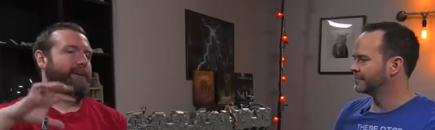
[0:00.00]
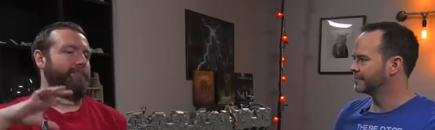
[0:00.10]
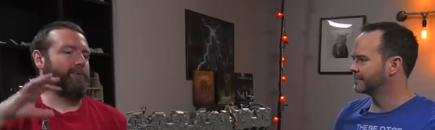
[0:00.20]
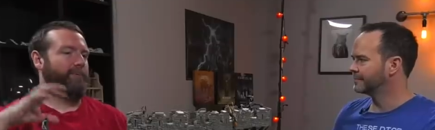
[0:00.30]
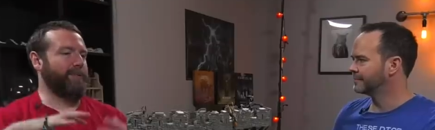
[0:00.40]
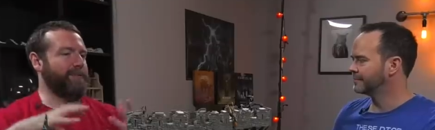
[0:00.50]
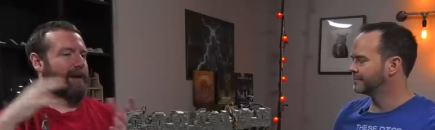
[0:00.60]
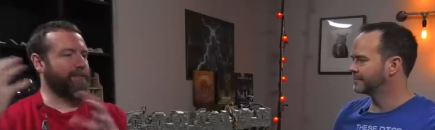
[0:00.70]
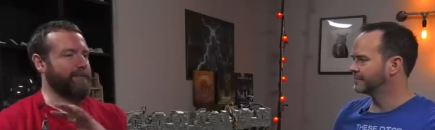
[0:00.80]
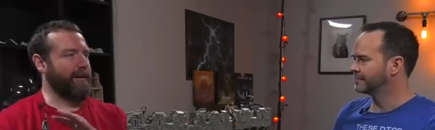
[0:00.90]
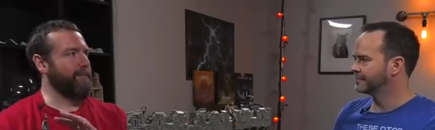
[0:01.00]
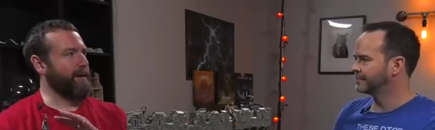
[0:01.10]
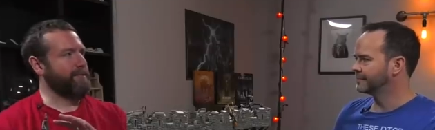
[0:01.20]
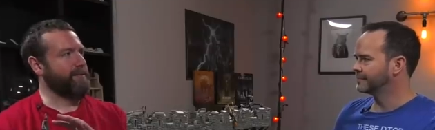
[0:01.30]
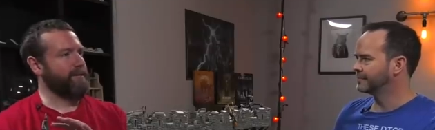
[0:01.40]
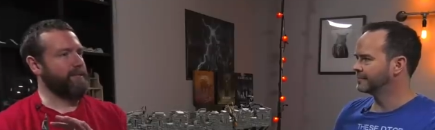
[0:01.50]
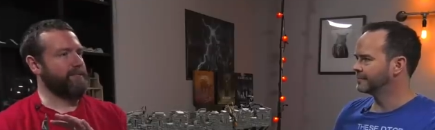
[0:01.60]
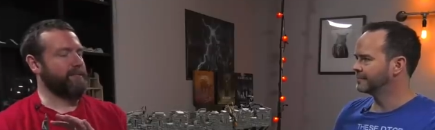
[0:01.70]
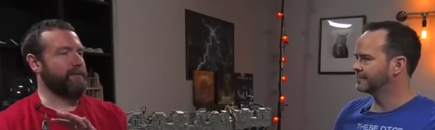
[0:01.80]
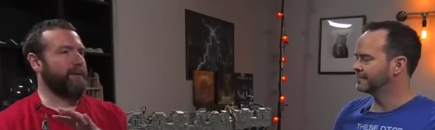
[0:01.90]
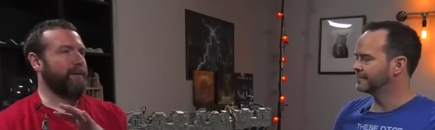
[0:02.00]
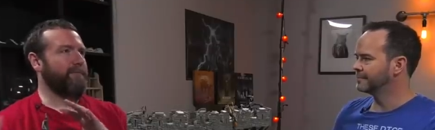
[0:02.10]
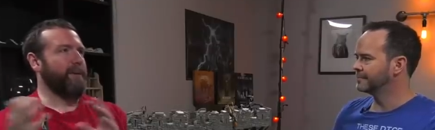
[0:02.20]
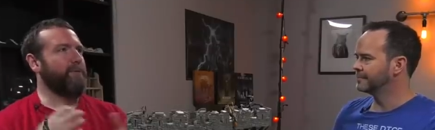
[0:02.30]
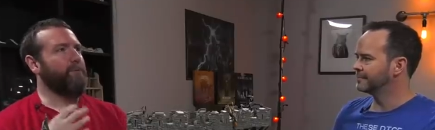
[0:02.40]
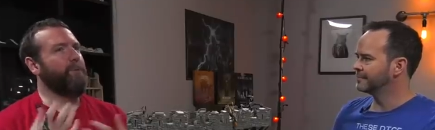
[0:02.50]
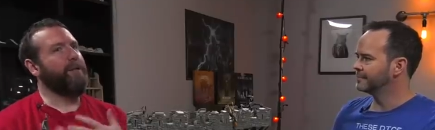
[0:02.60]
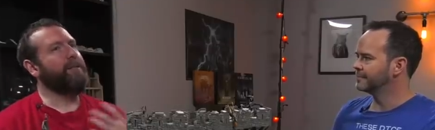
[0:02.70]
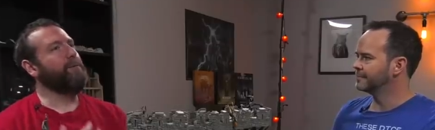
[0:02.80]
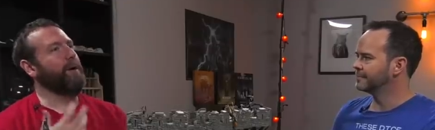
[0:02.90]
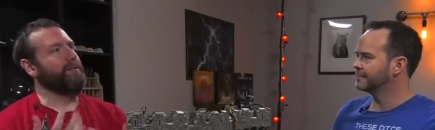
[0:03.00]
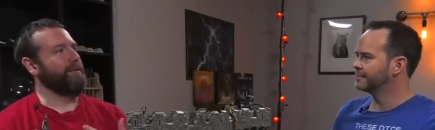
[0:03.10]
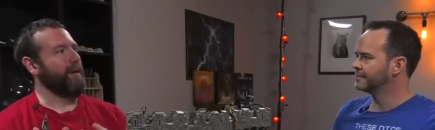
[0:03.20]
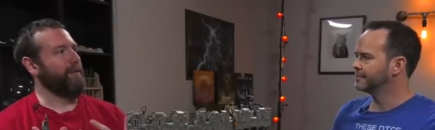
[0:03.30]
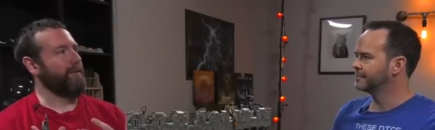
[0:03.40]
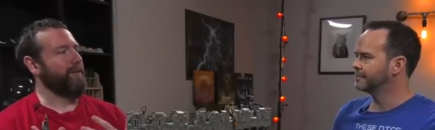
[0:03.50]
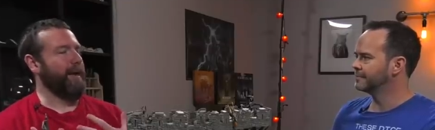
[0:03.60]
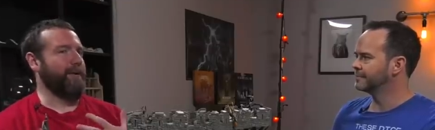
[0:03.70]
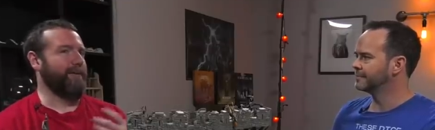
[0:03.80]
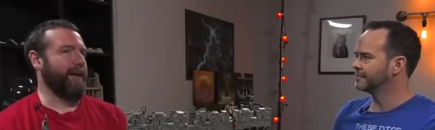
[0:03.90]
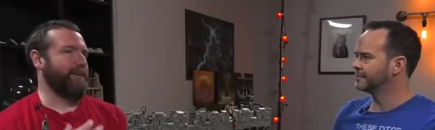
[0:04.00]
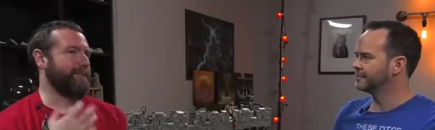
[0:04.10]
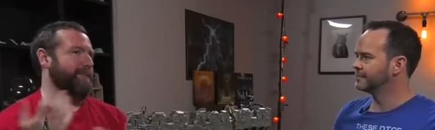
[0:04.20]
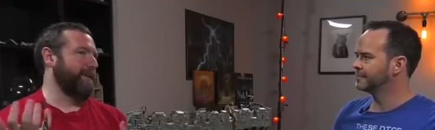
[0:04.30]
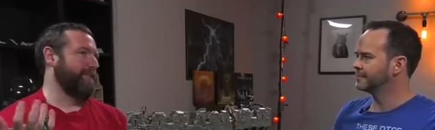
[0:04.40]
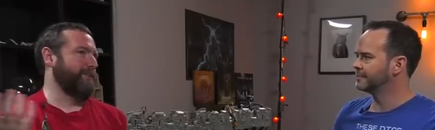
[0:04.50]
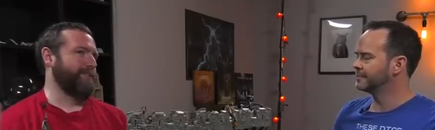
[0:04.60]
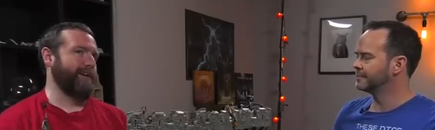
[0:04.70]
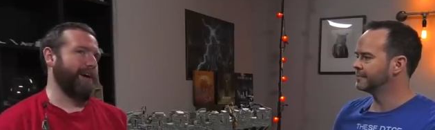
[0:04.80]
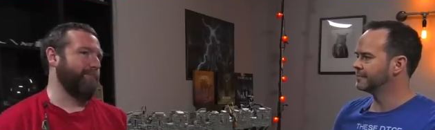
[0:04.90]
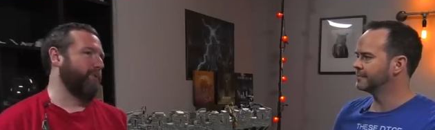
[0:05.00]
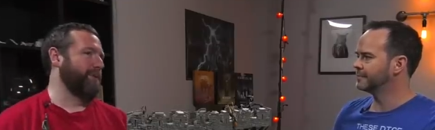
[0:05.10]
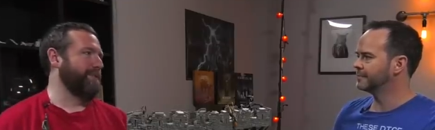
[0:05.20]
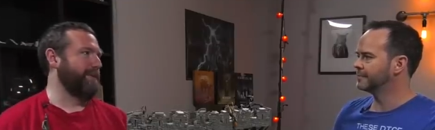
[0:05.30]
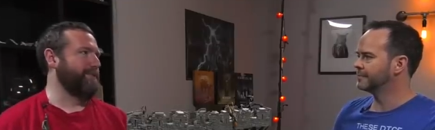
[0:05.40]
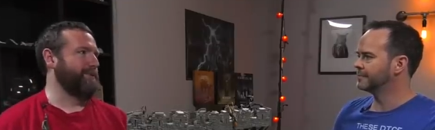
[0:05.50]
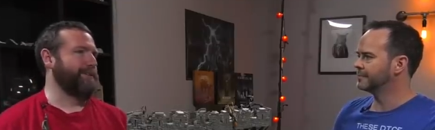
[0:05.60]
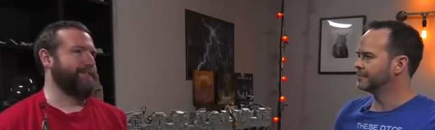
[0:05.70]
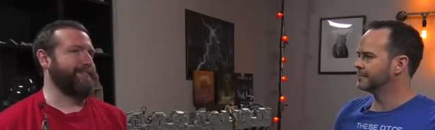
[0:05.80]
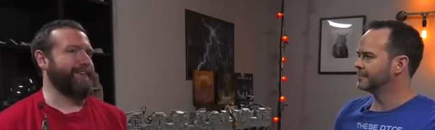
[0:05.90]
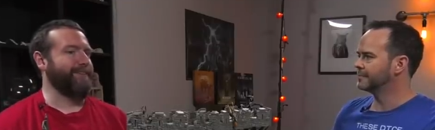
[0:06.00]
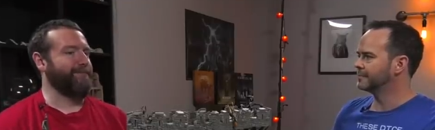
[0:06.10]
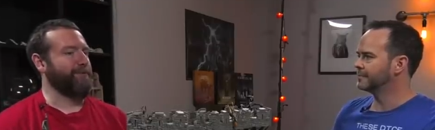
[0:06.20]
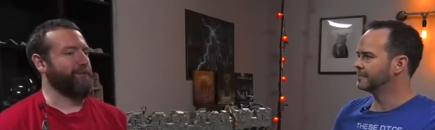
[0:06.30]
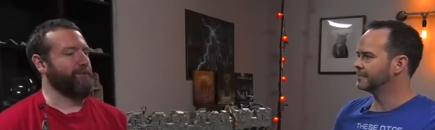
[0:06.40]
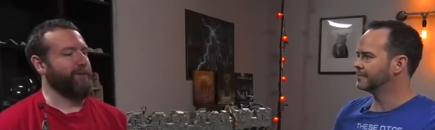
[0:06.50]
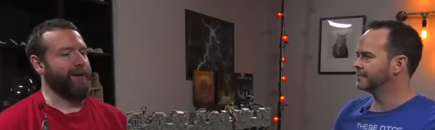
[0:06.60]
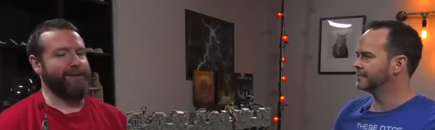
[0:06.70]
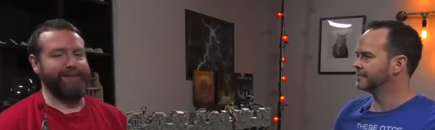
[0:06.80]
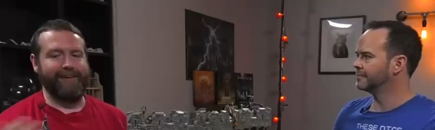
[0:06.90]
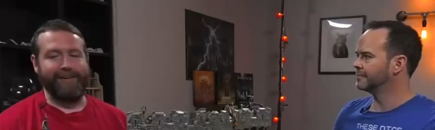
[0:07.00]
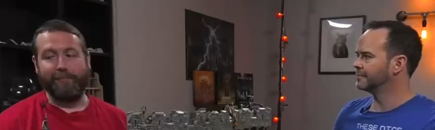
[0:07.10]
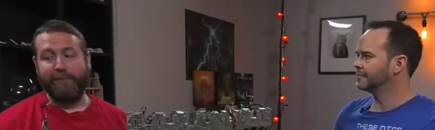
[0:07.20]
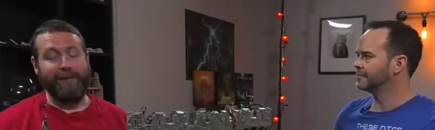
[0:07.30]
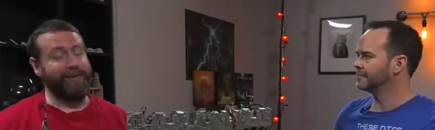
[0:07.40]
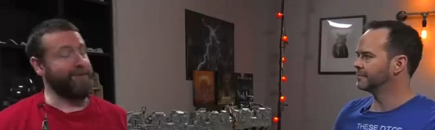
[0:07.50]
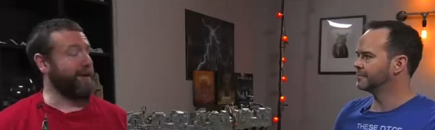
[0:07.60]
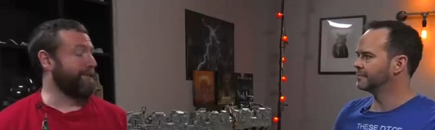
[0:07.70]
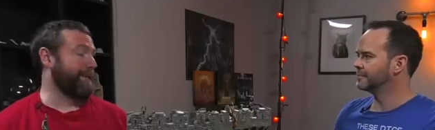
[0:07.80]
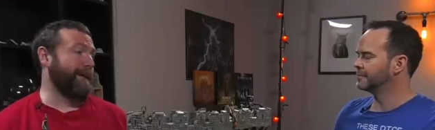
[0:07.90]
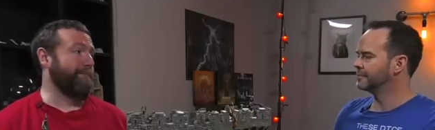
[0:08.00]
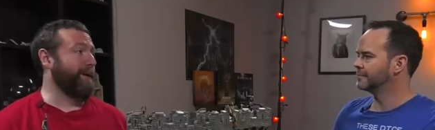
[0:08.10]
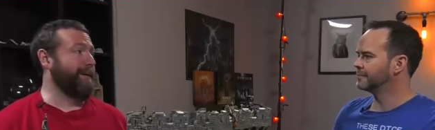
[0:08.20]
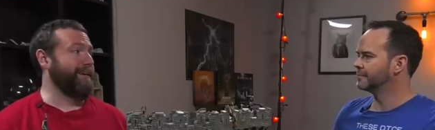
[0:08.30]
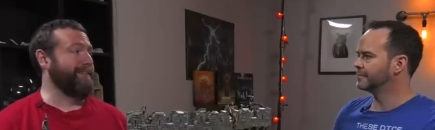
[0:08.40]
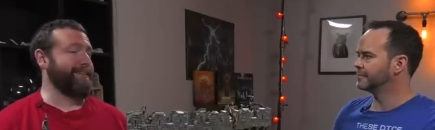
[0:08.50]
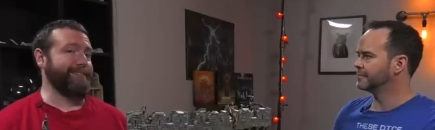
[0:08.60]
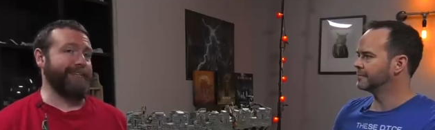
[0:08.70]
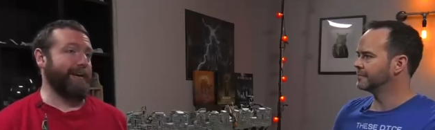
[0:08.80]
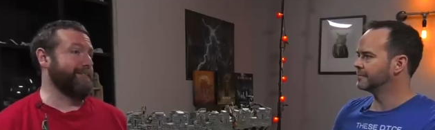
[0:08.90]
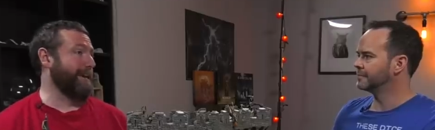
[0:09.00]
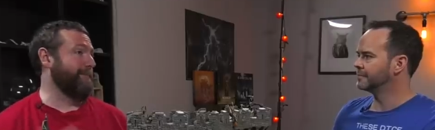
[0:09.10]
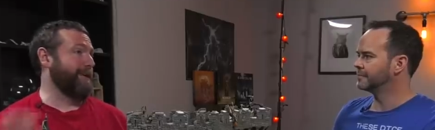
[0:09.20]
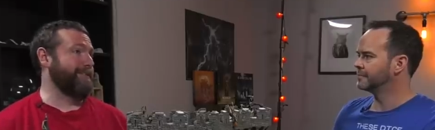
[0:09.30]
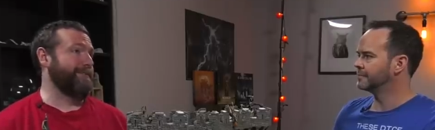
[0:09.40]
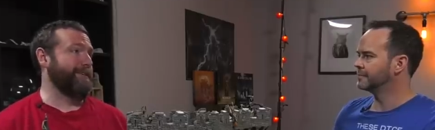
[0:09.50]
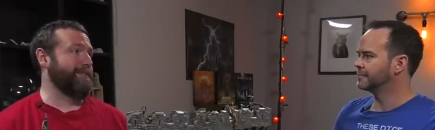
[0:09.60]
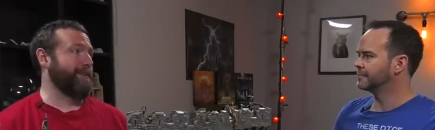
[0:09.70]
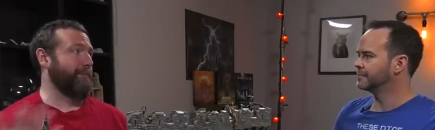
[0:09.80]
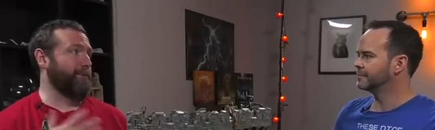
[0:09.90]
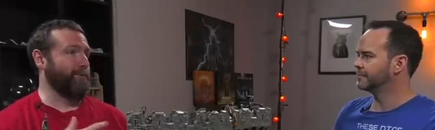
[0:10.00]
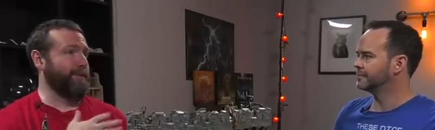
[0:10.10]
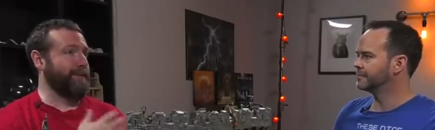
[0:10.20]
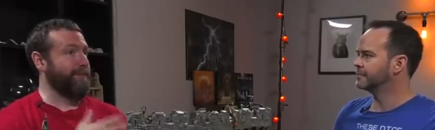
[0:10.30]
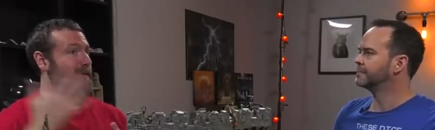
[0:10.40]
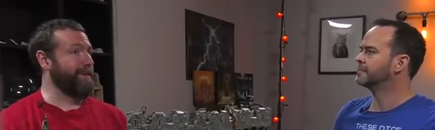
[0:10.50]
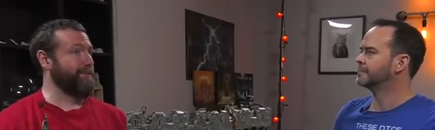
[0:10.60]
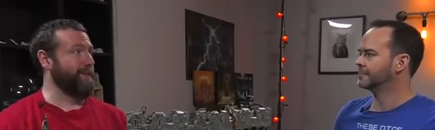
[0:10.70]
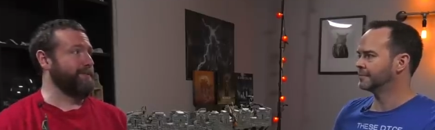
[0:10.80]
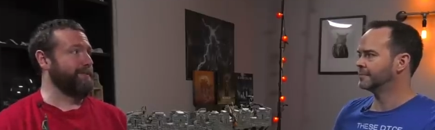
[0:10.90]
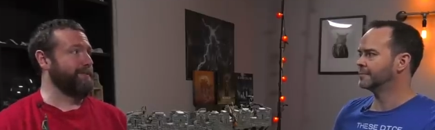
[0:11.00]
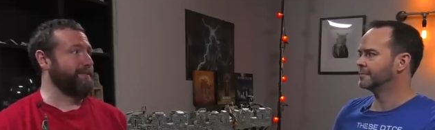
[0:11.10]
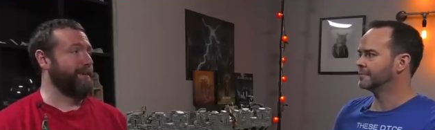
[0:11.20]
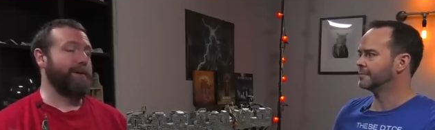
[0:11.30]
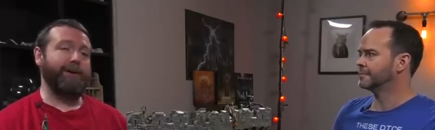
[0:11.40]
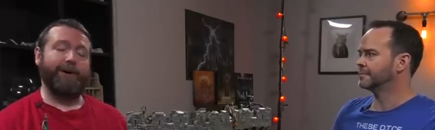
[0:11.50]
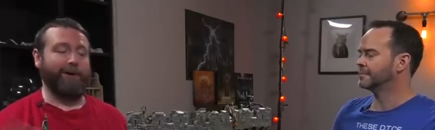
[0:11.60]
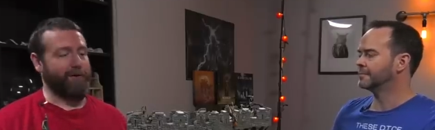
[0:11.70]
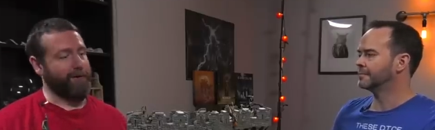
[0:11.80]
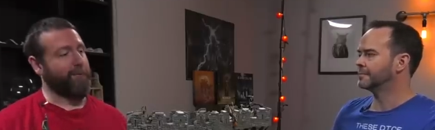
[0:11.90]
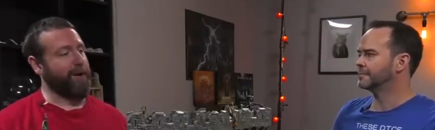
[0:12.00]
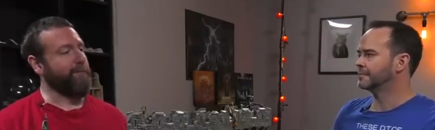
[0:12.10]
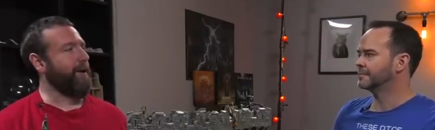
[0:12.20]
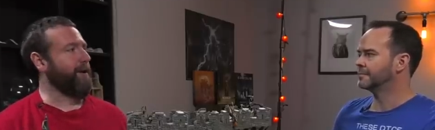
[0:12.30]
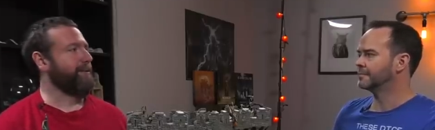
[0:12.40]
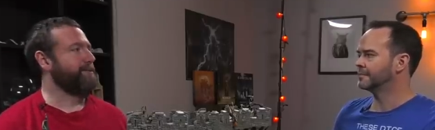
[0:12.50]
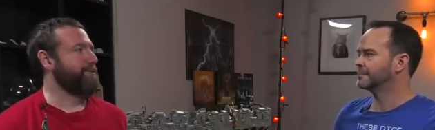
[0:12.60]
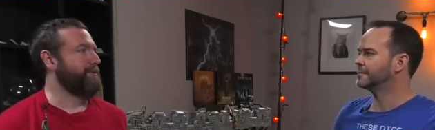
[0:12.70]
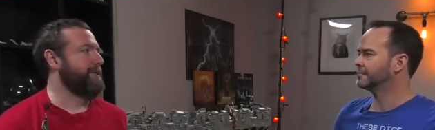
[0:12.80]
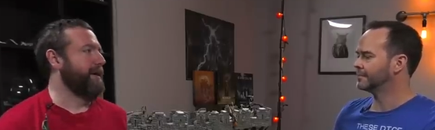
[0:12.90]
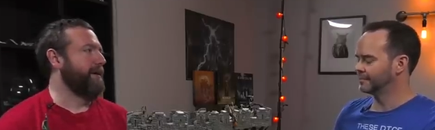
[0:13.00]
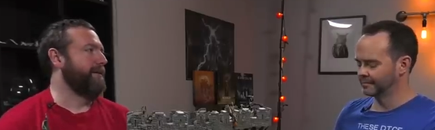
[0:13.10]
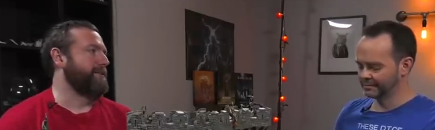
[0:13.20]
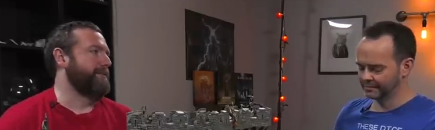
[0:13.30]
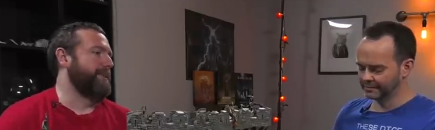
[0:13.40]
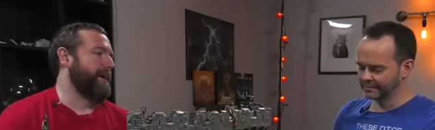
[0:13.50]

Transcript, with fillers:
Speaker 1: coupled with downtime activities they go really well together. And as Xanathar's guide points out to us, if you find that your players have a lot of money, then downtime activities coupled with living expenses are a great way to take care of some of